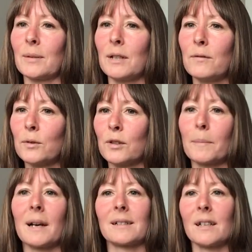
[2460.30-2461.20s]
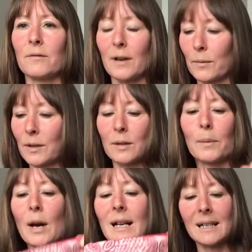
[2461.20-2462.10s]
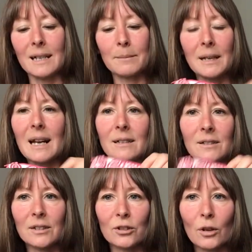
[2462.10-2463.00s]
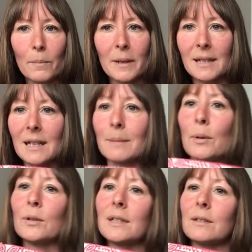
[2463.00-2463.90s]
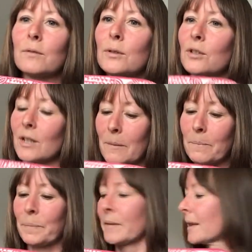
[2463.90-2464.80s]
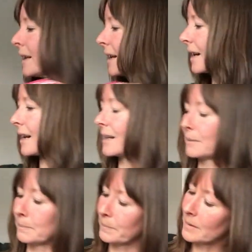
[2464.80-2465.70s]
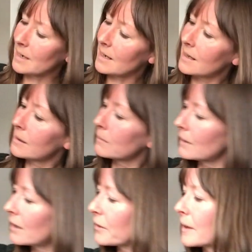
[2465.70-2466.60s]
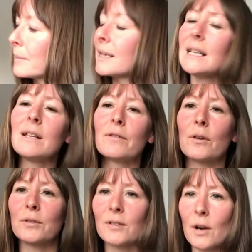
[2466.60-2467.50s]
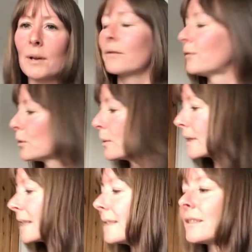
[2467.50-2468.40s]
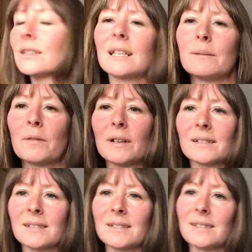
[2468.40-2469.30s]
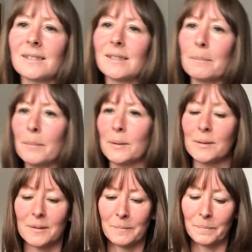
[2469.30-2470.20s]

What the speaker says: any future bags if I were to put any in my Etsy shop at any point in the future. I think my ethos going forward is to keep things simple.